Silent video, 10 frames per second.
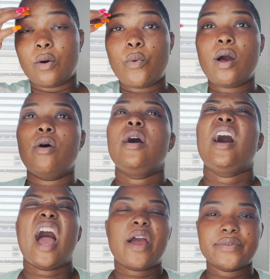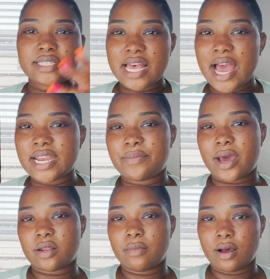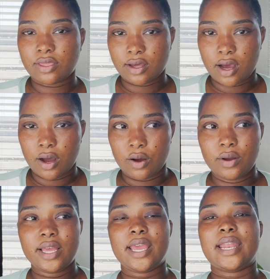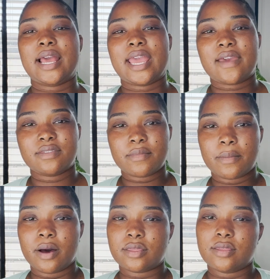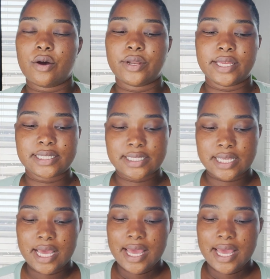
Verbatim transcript: uh, well, I resigned about a month ago and I gave them a month notice.